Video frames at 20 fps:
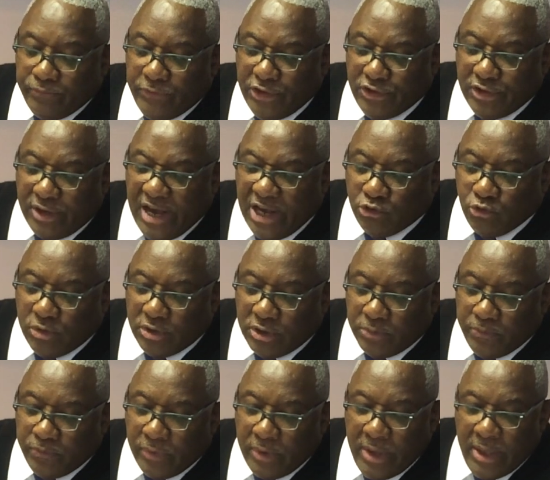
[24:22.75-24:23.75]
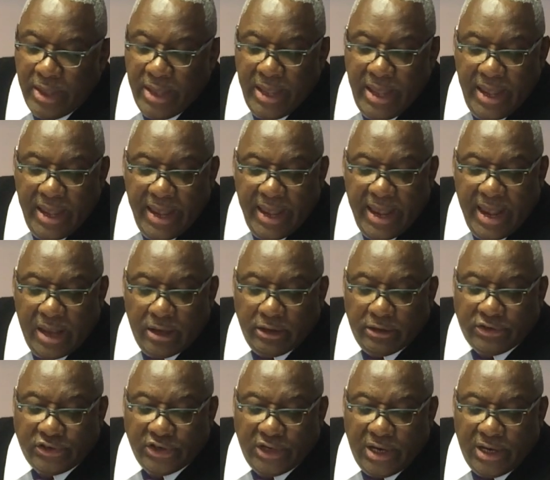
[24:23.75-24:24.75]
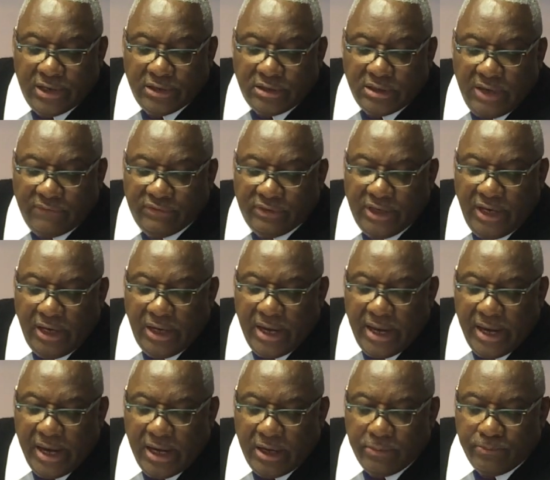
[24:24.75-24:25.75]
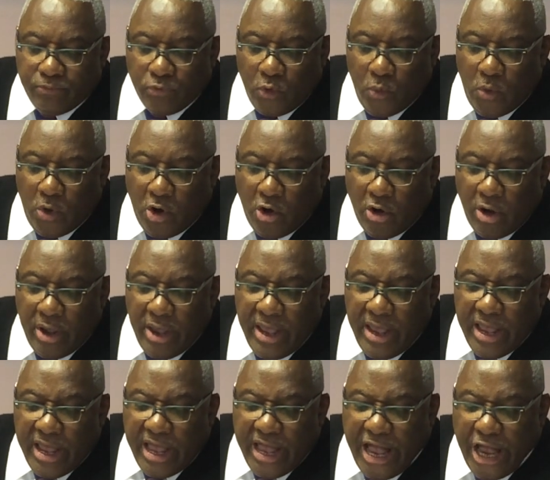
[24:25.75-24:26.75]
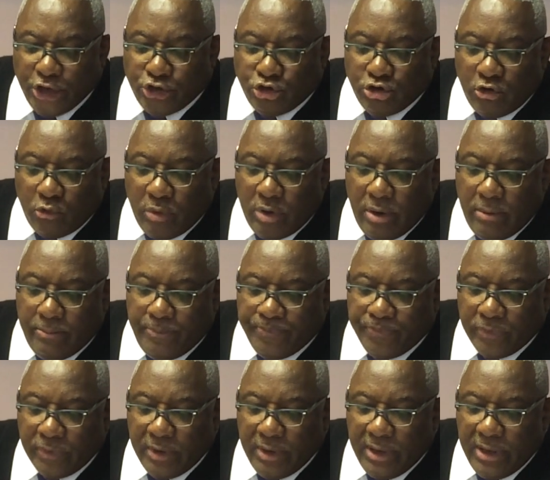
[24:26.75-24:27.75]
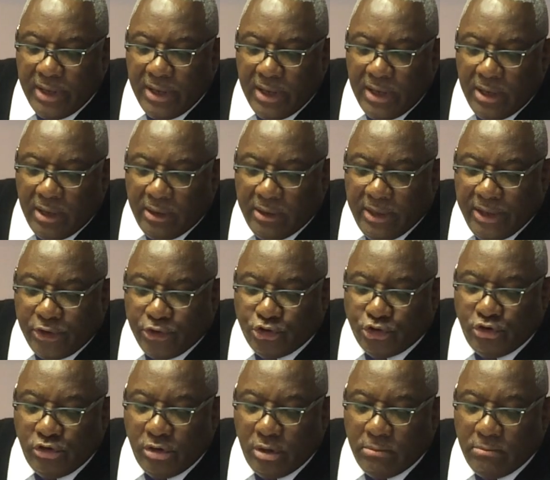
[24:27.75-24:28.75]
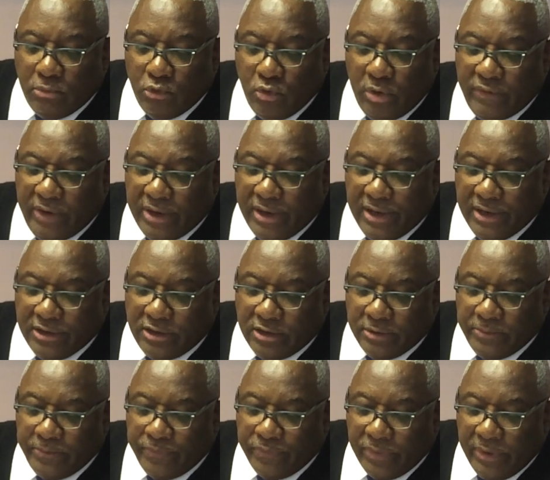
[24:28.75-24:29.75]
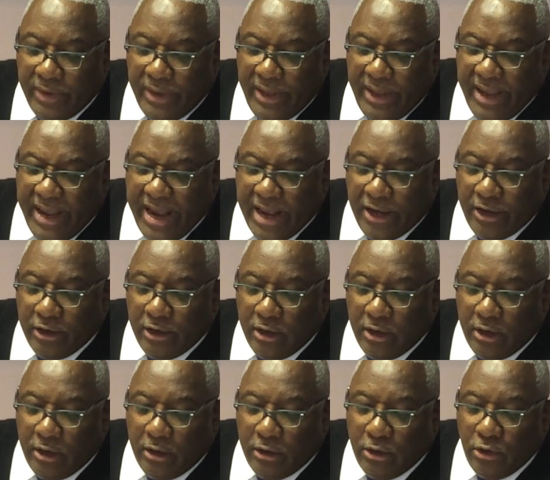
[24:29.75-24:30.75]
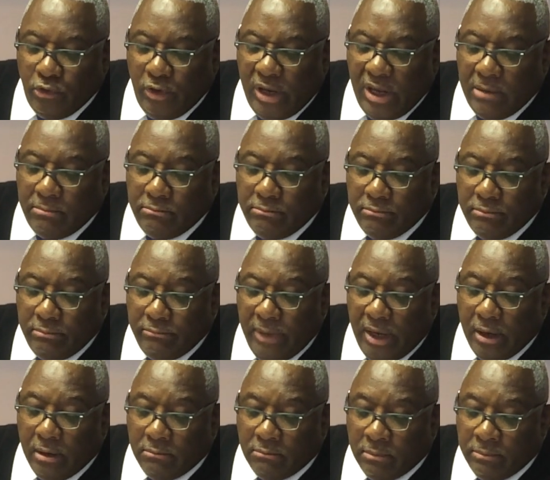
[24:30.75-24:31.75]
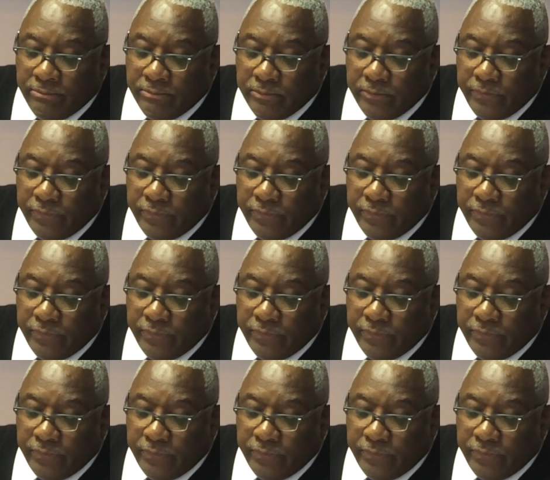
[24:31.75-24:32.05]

These are countries. And sons of Dedan were Ashurim, let us Shum, who that is, and Luim-Mim.